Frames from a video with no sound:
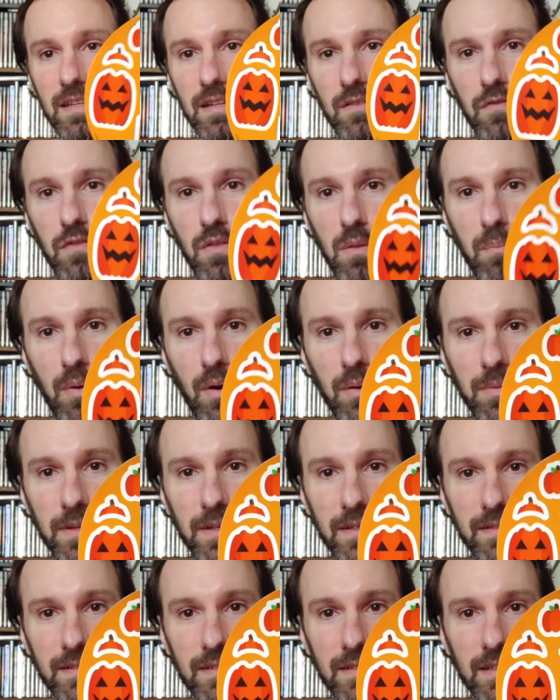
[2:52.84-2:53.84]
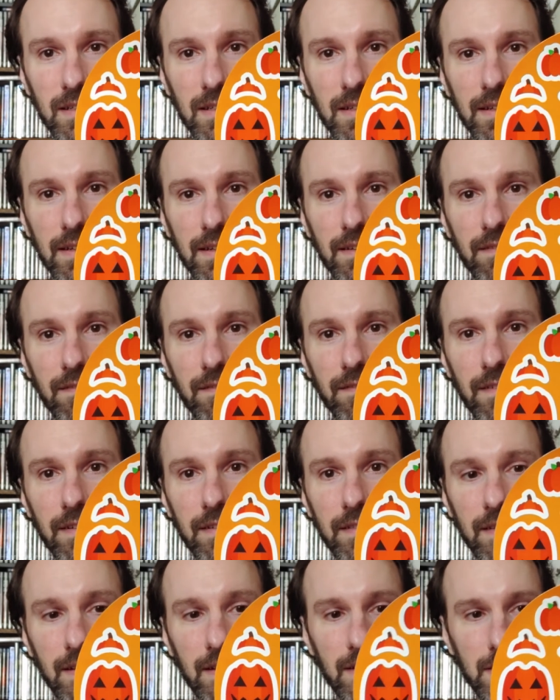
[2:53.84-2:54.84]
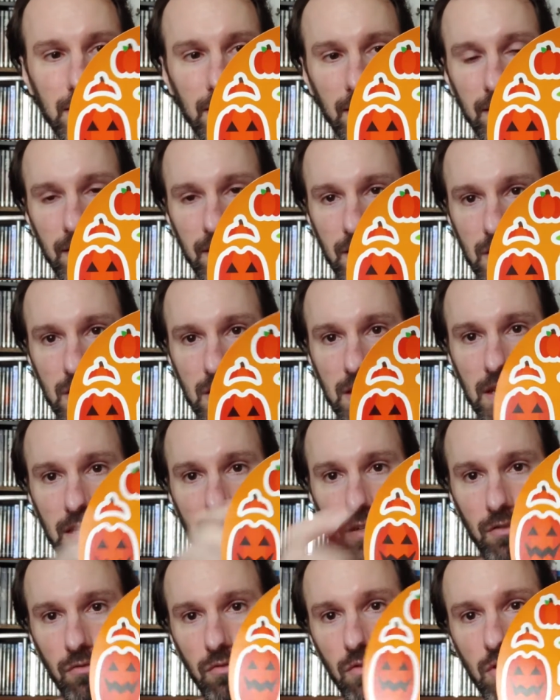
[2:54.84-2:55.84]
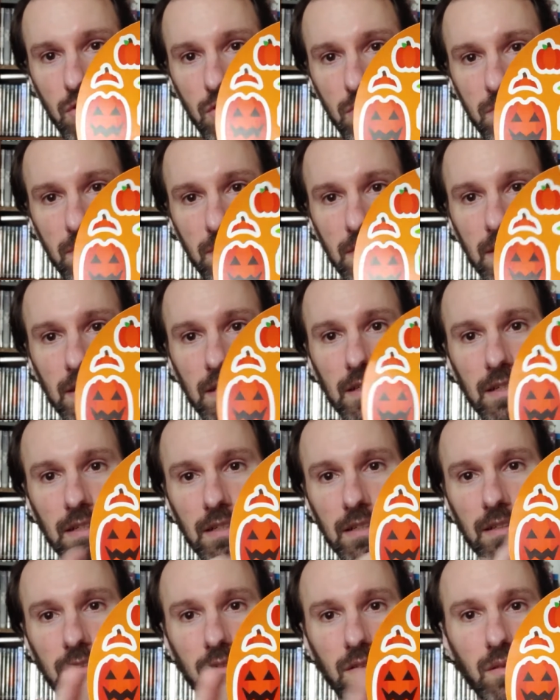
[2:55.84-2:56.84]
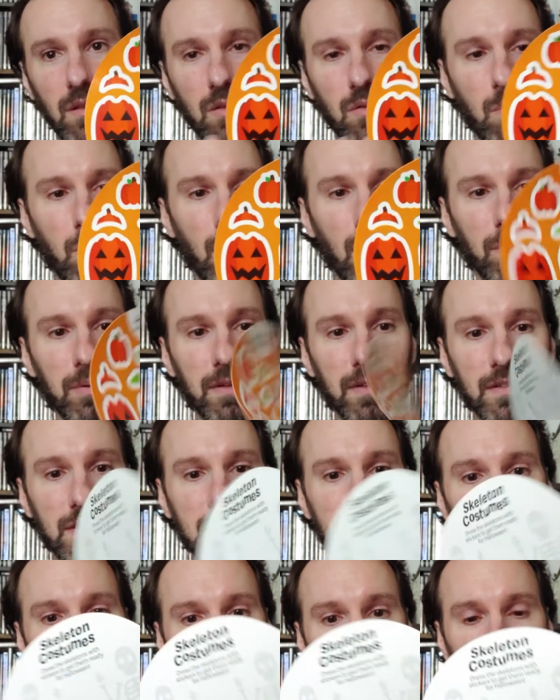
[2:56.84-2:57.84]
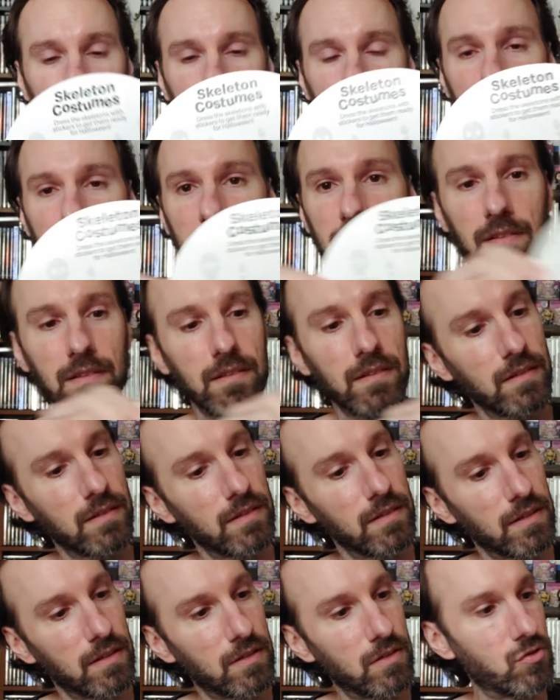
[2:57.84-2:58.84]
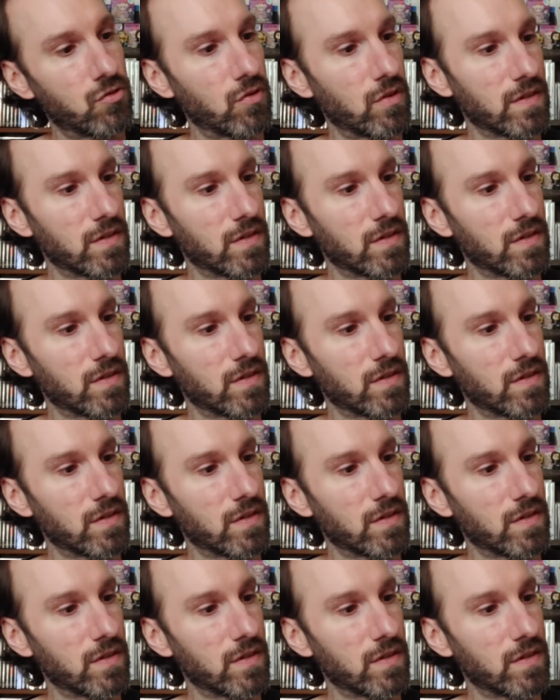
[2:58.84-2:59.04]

theme for the pumpkin right there. It's like the scarecrow, the little pumpkin stuff. And you can